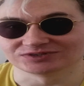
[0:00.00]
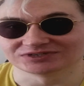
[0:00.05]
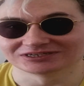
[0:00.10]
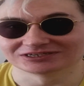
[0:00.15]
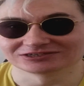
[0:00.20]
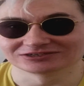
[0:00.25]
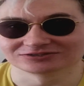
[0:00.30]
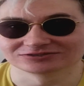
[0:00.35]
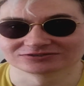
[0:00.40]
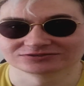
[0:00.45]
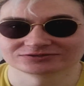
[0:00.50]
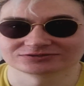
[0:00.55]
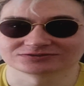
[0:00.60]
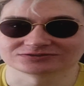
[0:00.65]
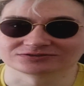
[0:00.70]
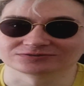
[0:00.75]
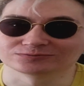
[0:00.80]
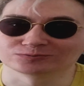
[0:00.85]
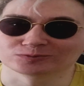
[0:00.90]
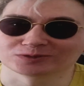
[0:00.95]

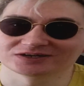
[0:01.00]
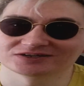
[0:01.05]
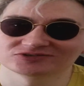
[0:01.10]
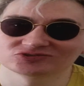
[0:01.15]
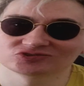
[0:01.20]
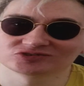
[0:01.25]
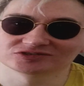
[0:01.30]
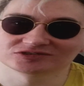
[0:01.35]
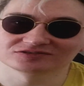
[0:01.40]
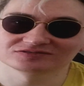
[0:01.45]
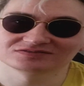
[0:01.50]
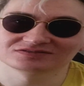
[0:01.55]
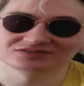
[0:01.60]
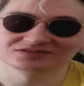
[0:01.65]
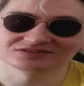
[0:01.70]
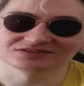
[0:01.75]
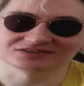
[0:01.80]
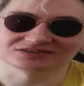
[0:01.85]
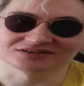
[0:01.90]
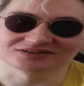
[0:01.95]
videos on one
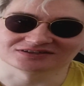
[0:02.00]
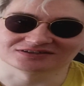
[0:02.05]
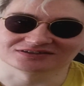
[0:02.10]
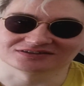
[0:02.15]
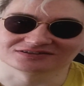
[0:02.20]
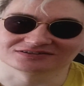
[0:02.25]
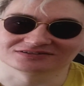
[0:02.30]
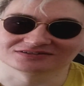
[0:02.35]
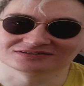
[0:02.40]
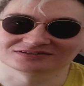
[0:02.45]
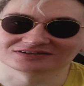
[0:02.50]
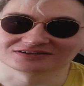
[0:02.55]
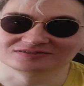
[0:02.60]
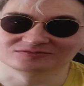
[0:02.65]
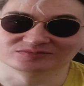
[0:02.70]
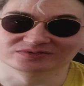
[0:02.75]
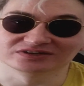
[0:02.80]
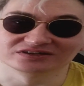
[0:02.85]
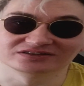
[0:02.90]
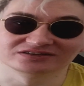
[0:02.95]
shot.
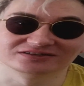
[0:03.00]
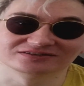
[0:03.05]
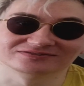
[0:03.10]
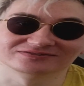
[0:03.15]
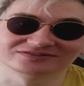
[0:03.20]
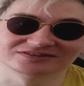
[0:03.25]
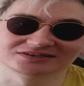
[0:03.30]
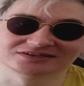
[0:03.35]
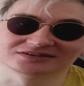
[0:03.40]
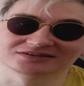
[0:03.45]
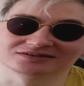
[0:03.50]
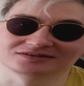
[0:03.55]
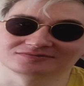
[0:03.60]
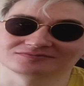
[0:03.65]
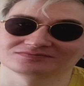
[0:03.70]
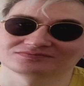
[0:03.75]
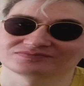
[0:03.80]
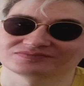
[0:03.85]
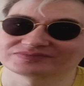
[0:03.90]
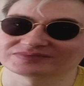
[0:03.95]
I believe in
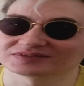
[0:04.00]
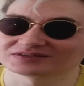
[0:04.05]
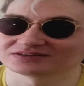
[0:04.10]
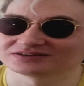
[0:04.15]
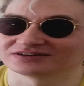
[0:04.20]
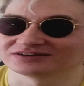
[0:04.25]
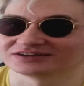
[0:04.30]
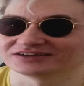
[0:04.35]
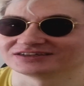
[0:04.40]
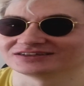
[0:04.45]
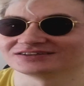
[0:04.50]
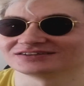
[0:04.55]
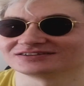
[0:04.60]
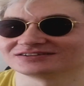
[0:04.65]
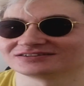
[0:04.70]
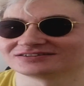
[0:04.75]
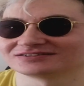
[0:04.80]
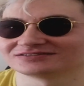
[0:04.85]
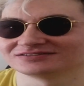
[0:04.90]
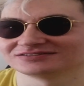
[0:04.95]
like
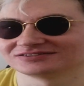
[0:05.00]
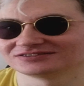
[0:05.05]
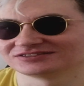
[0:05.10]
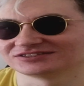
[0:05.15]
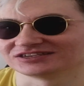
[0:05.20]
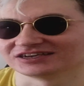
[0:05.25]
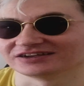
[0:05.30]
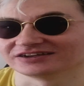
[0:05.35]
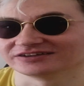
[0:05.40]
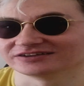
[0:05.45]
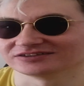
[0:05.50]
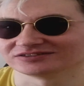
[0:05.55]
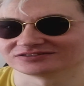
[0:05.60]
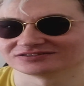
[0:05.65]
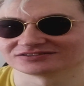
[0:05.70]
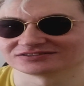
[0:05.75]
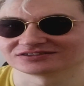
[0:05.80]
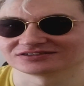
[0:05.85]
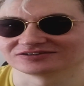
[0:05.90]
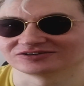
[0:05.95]

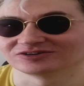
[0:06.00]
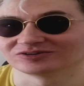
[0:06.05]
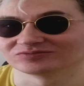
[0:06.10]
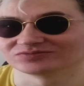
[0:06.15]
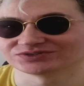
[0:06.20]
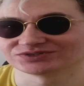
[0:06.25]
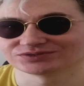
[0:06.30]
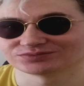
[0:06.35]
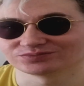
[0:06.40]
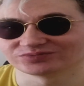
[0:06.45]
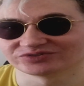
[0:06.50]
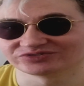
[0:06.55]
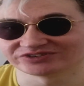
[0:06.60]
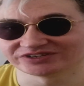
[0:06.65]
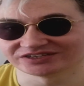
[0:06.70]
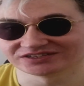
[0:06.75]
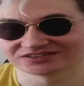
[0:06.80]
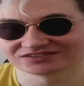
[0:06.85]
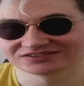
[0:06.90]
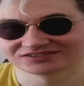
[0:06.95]
channeling the Holy
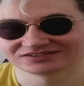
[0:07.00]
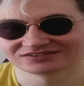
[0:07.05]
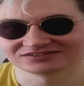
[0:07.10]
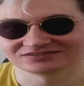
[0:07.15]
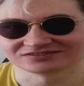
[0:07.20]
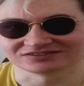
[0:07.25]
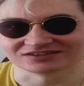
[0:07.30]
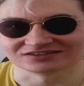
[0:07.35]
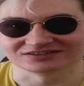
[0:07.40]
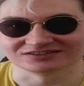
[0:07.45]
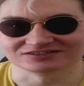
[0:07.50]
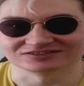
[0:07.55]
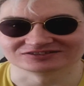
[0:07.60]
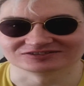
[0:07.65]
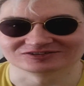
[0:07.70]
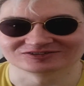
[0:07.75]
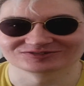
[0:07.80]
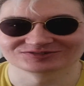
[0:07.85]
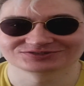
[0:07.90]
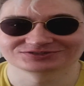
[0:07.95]
Spirit, that
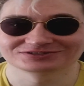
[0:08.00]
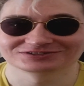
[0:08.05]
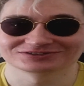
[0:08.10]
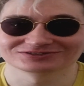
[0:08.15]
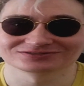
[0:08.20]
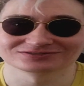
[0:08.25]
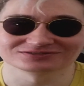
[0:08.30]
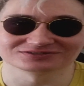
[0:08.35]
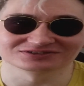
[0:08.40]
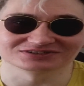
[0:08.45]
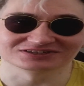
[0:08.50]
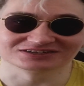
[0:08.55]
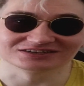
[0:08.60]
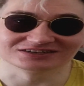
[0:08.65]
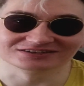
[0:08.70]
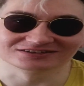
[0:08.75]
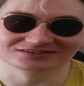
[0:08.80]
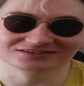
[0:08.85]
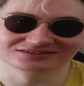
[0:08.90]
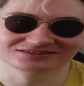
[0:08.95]
is also
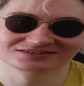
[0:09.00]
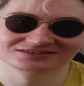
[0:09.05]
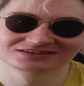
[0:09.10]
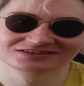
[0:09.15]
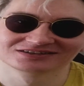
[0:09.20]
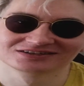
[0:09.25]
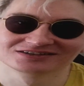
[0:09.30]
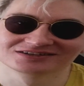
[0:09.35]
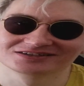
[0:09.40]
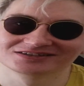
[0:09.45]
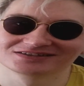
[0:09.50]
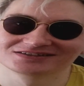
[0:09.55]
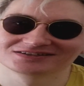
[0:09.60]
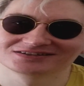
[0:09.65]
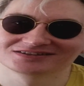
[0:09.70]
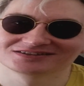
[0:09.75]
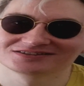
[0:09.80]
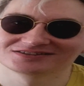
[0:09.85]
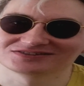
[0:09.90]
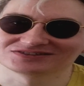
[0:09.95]
God.
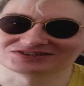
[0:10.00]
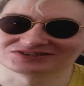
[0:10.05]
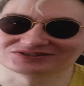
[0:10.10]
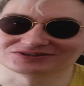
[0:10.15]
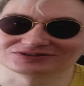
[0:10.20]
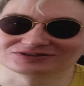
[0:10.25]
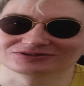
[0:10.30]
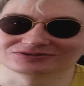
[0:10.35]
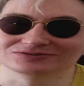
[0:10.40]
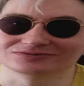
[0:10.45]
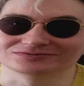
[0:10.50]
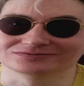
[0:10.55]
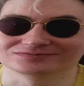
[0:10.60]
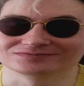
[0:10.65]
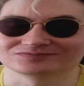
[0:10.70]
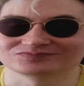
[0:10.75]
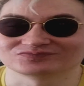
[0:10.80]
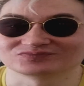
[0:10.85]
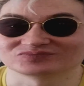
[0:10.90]
So,